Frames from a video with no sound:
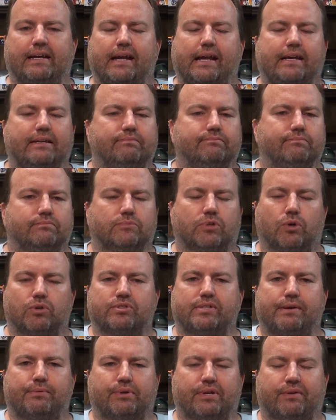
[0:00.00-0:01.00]
And of course,
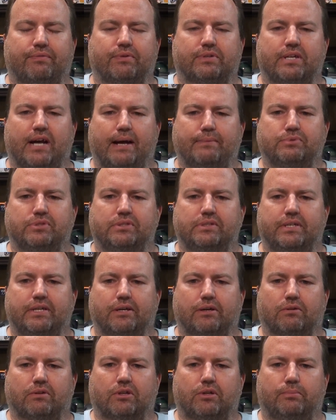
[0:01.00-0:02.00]
they were different times of the
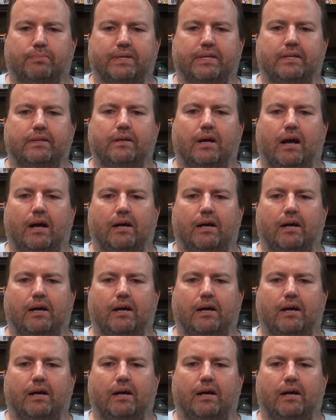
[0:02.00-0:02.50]
year a little bit,